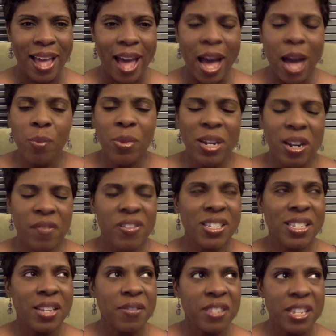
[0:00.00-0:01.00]
How many of
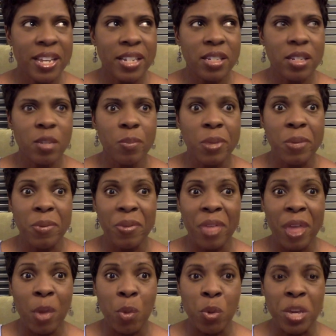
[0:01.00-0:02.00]
us have said to people
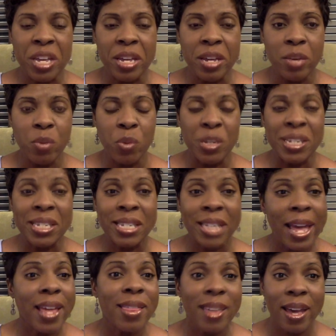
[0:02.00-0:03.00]
that we
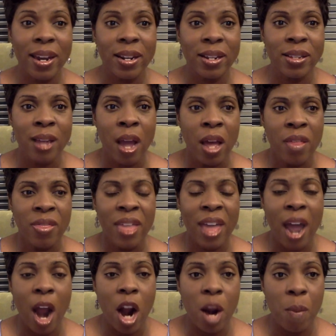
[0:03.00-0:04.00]
say that
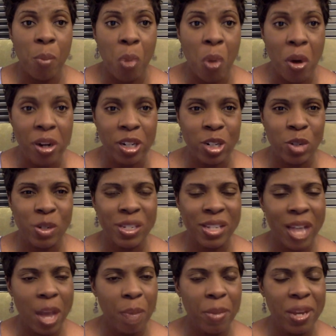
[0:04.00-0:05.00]
are important to us?
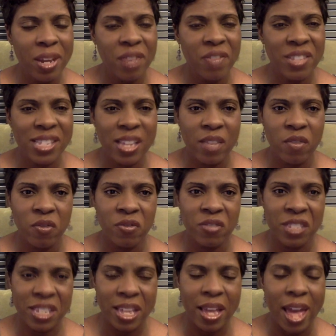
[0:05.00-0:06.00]
How many of us
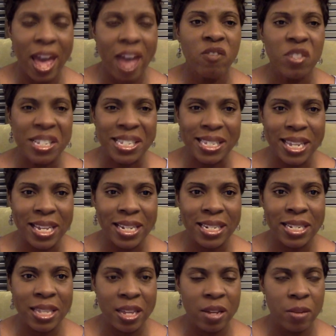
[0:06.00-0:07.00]
have we said
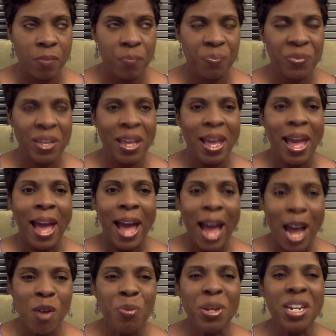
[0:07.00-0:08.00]
to them?
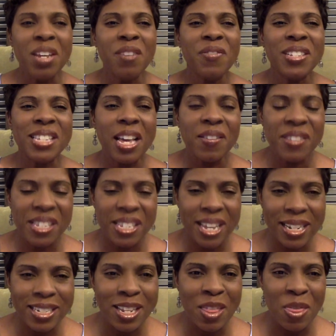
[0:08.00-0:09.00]
How many of us have
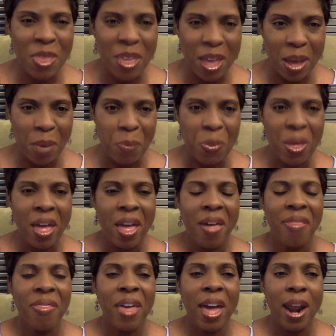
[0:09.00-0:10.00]
said to them
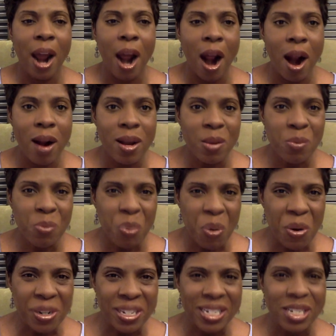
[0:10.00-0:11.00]
that are
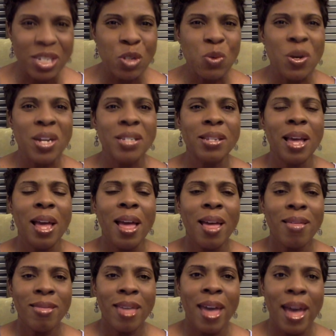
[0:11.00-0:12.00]
important to us
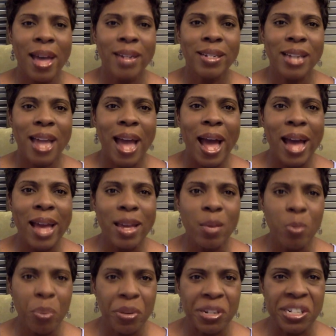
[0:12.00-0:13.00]
that I
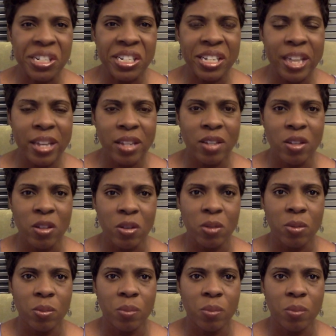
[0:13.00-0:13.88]
appreciate you?